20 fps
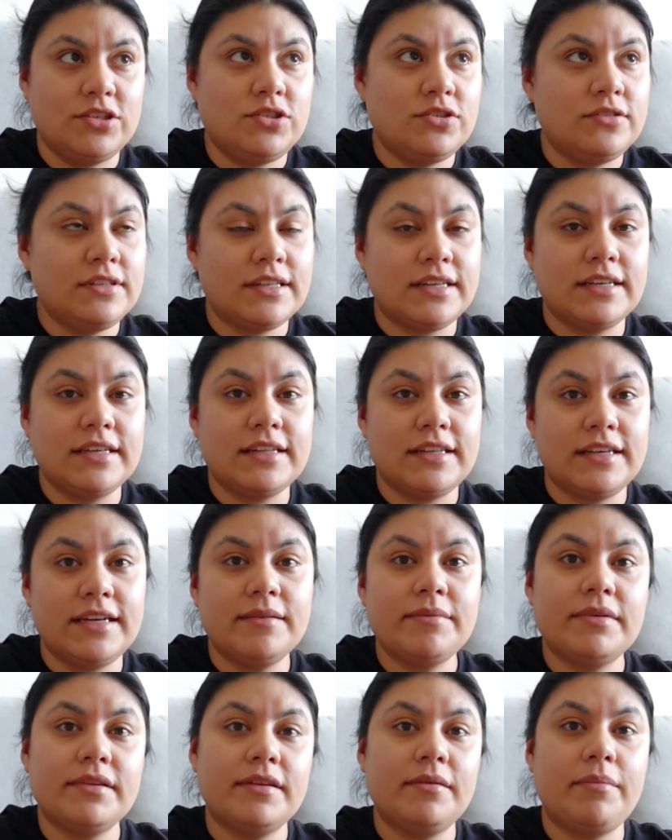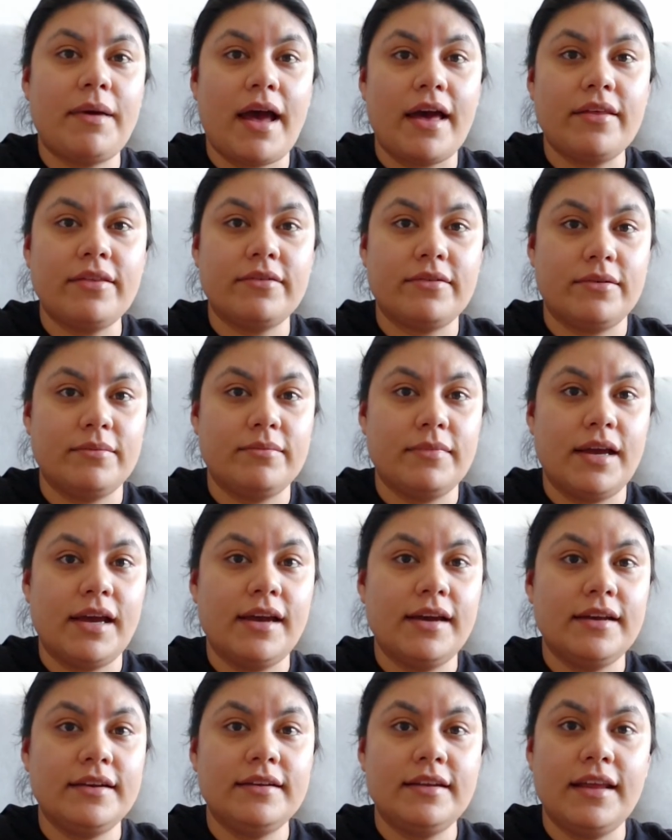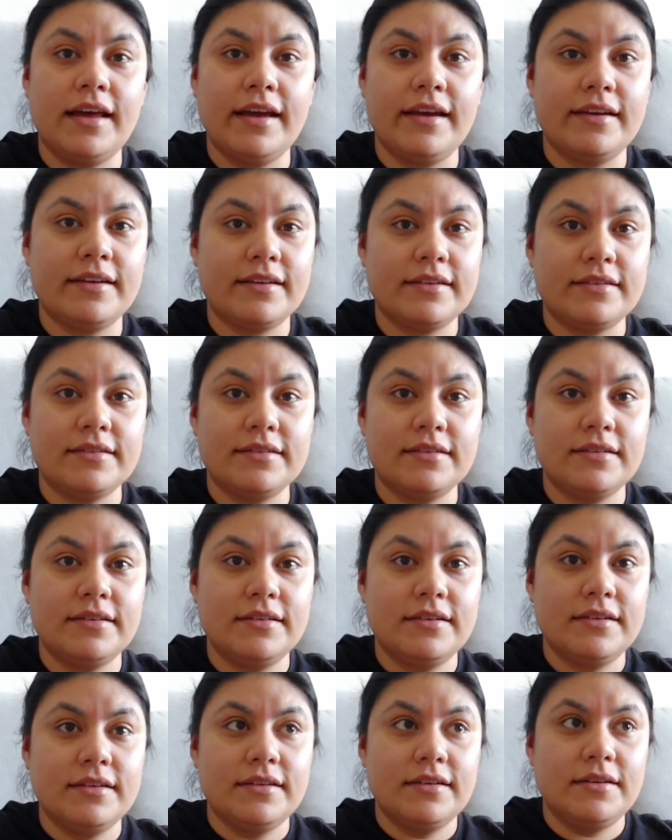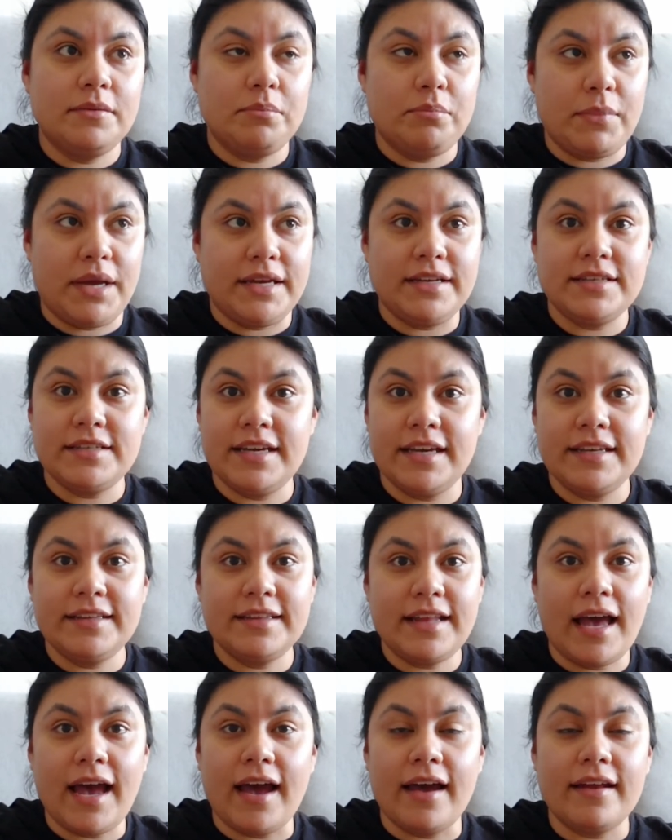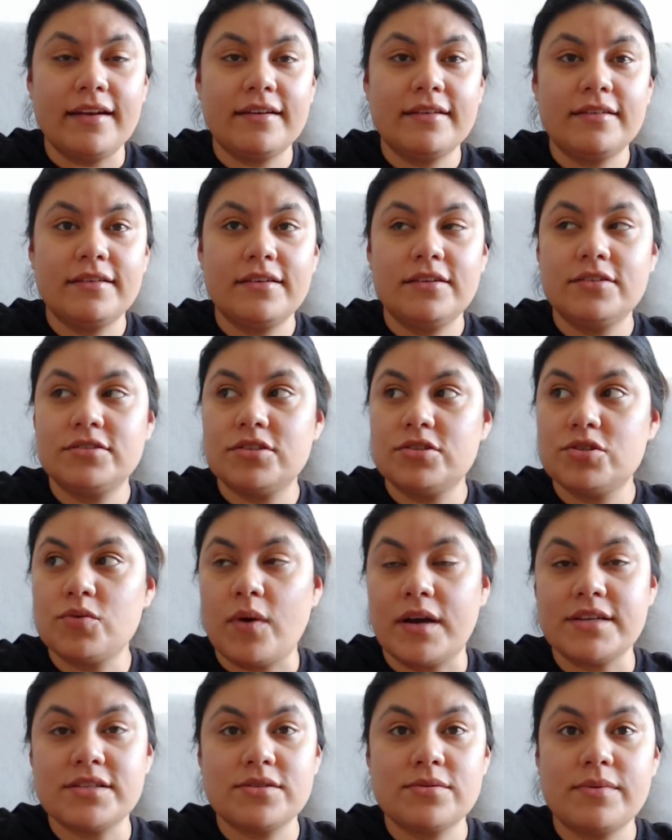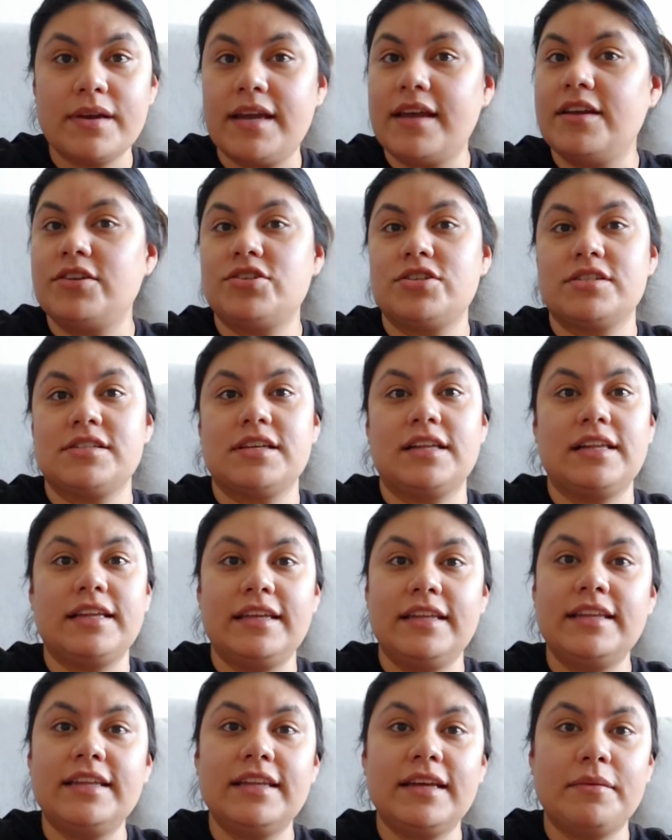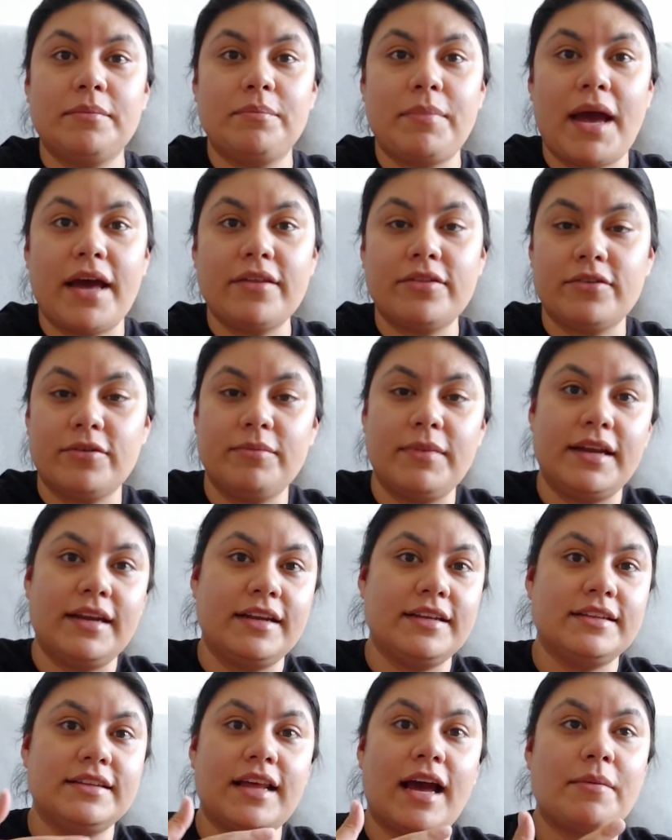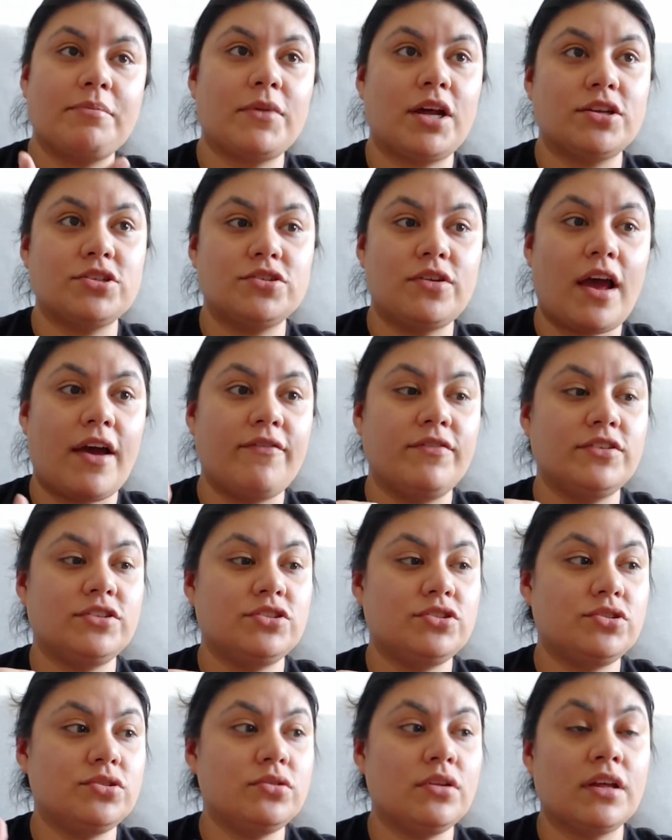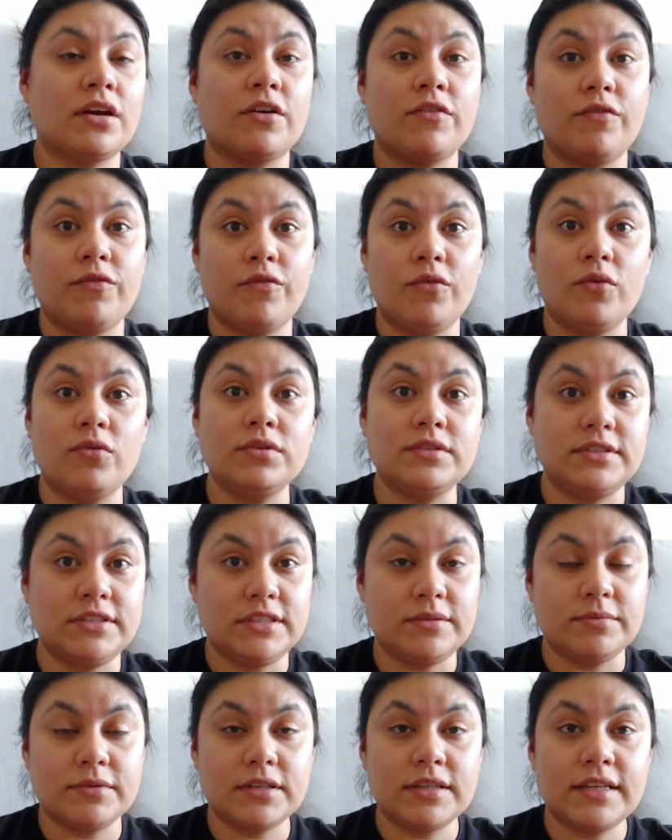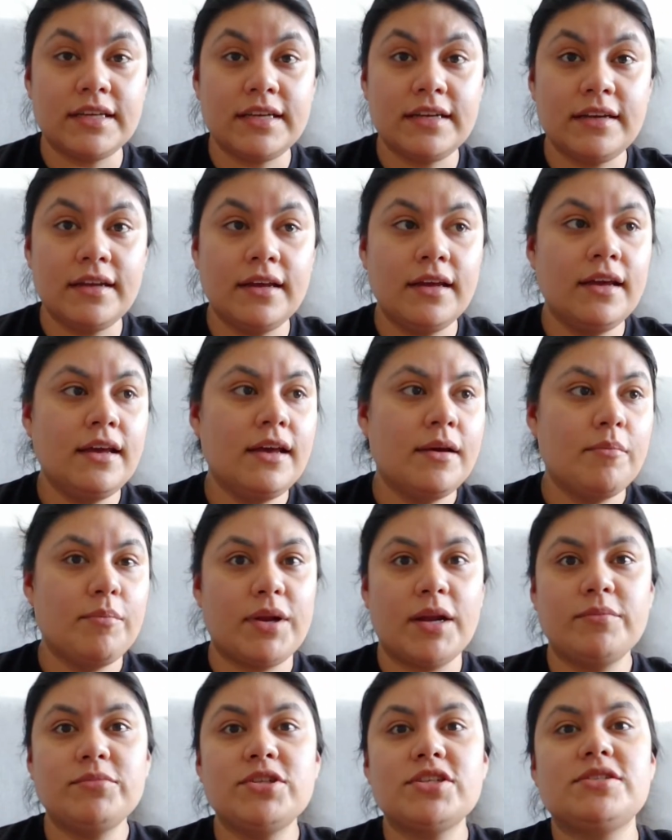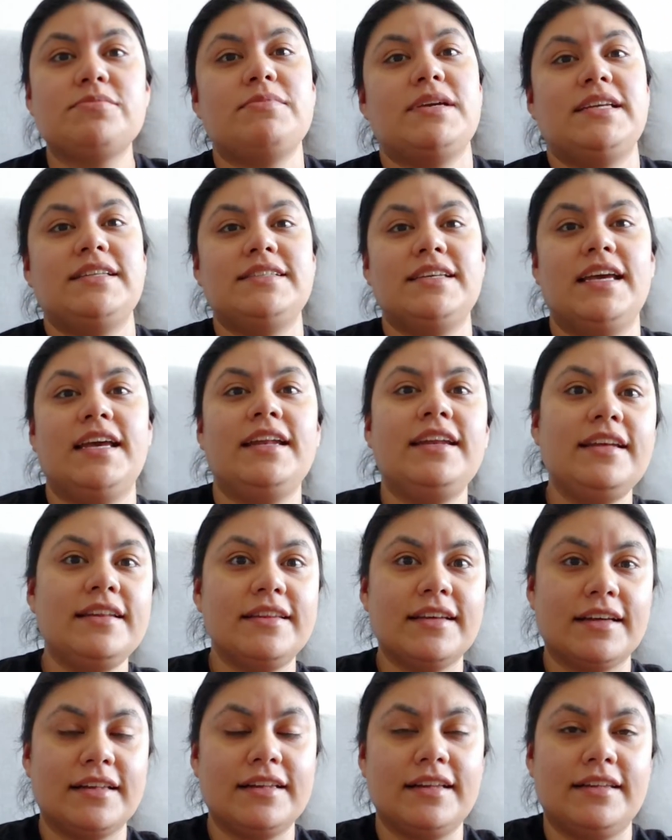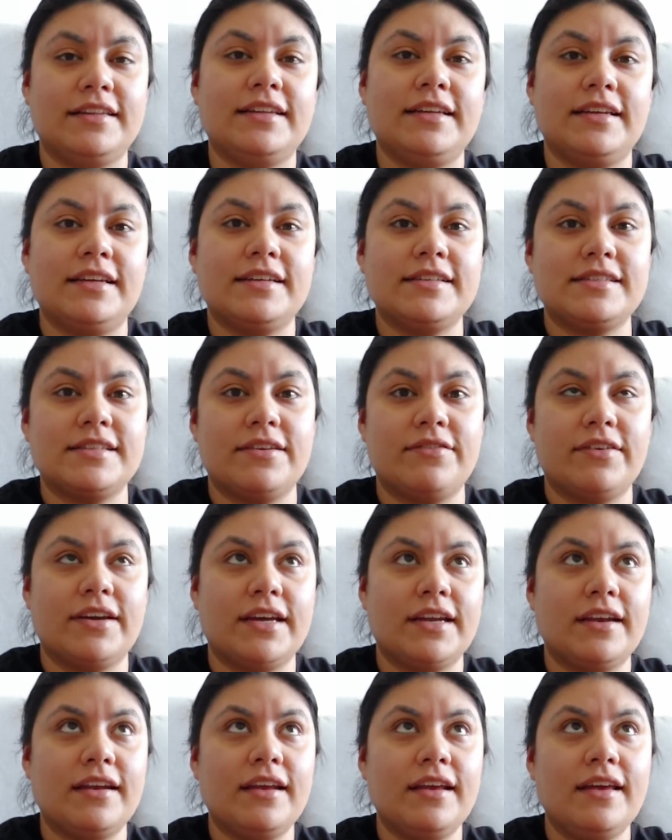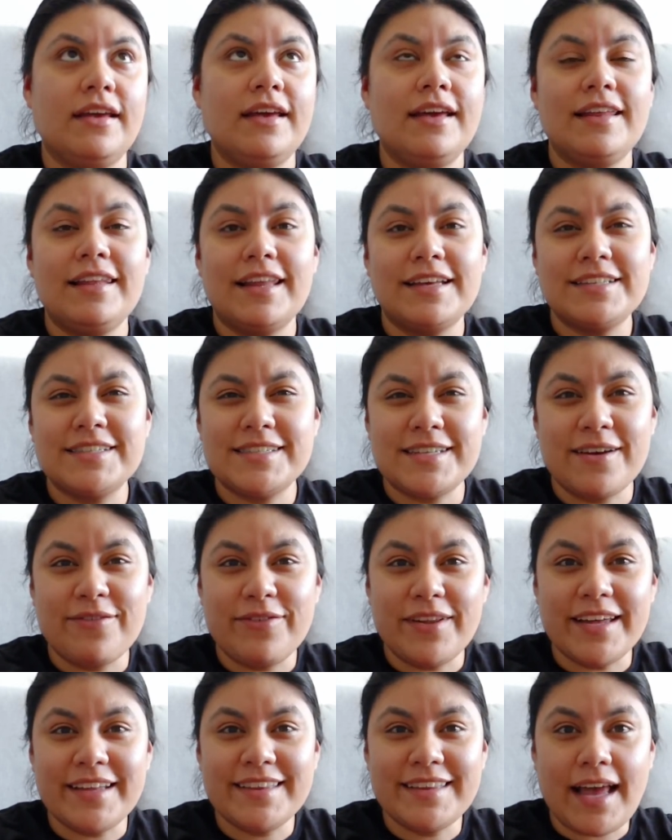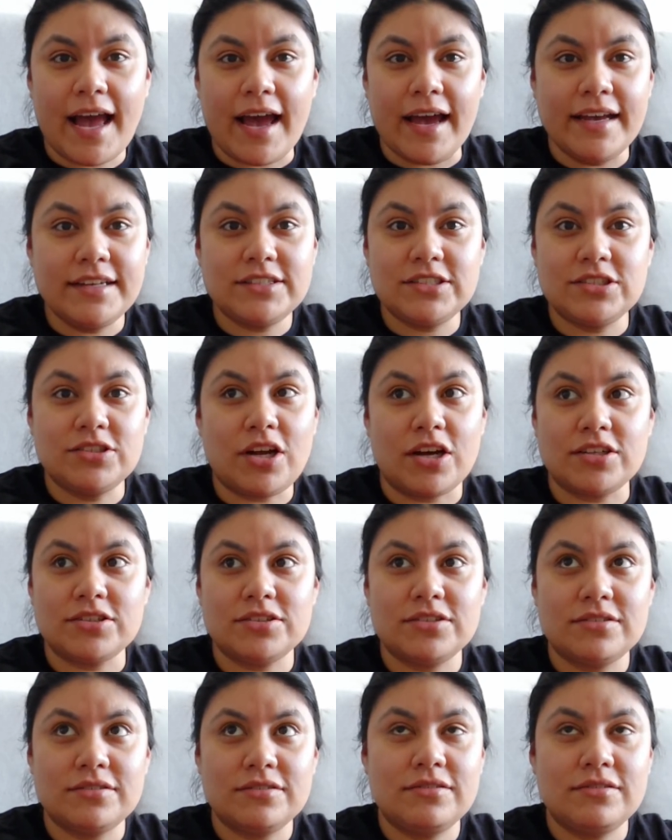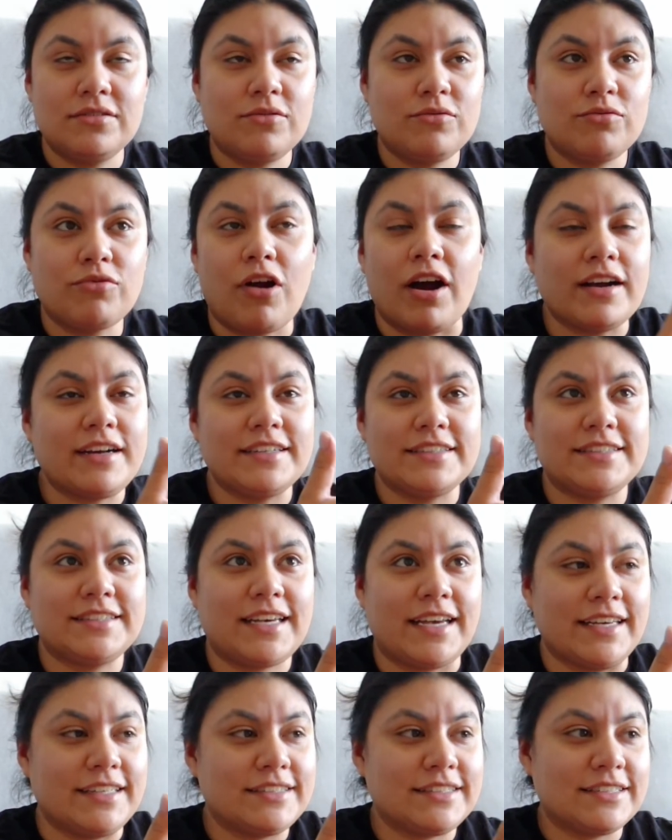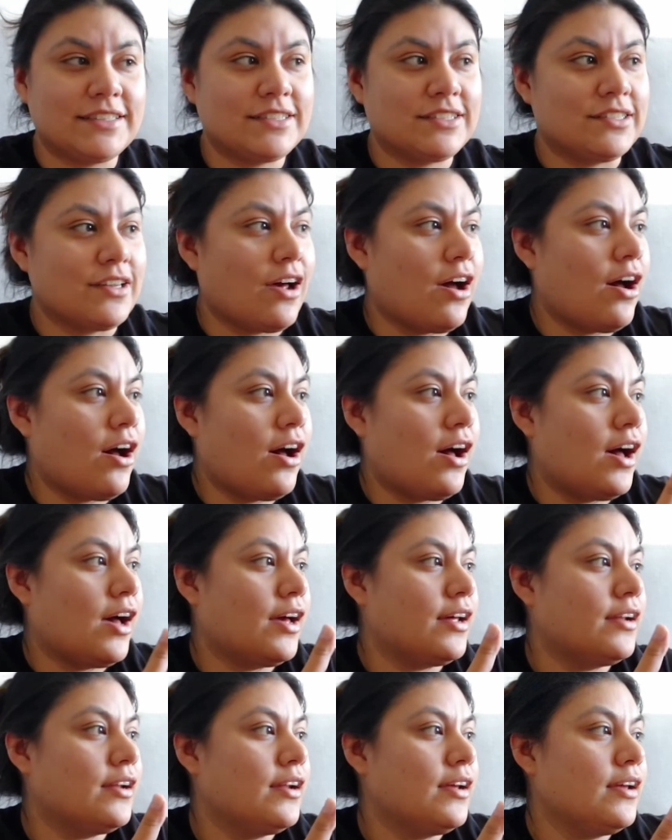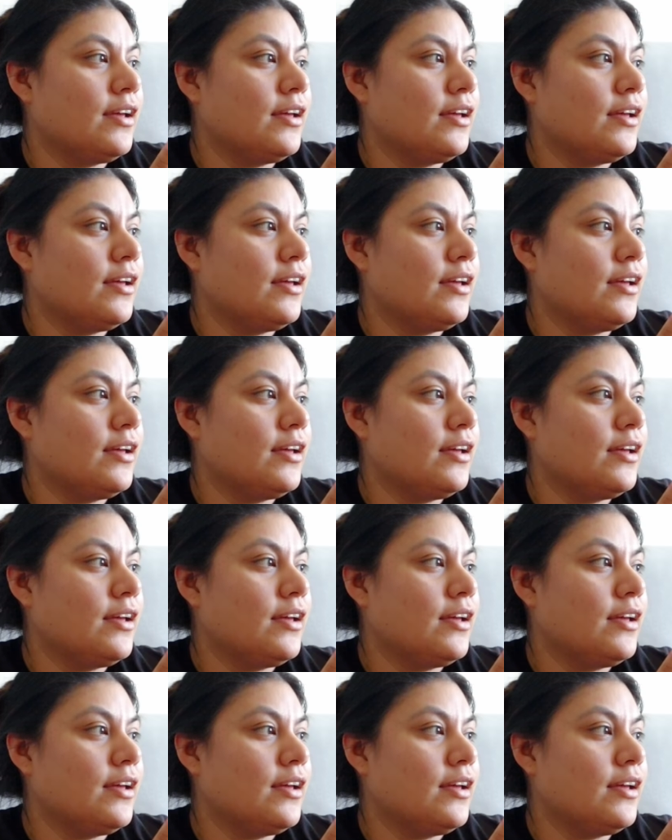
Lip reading: do like a cleanup of the bathroom and like maintain that just twice a week, just clean the bathroom. And I'm not having to do like a full deep clean, but I'm just maintaining the cleanliness of it. Like stuff like that. It's not rocket science. It's not,